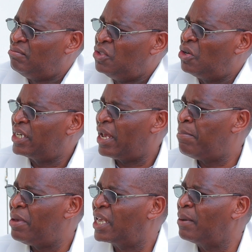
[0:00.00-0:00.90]
not
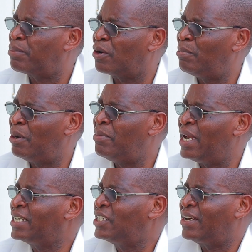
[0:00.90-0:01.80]
a big
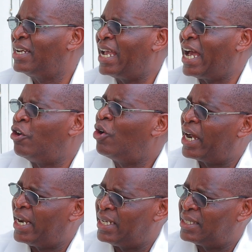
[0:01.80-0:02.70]
problem nurturing an
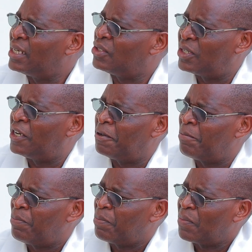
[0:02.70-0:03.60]
organization.